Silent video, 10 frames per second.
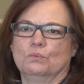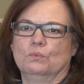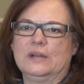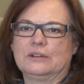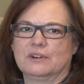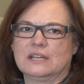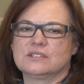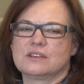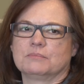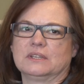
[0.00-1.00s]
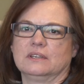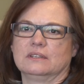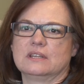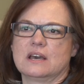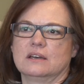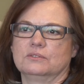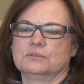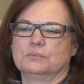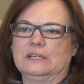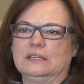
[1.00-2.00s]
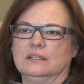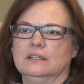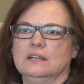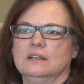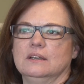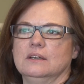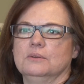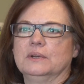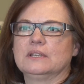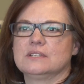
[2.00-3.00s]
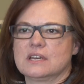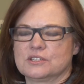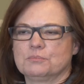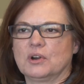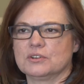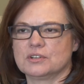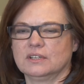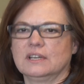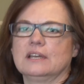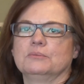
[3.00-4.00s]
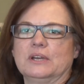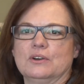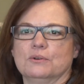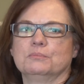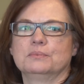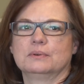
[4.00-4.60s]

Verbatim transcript: we create something that we can test partially, and we hope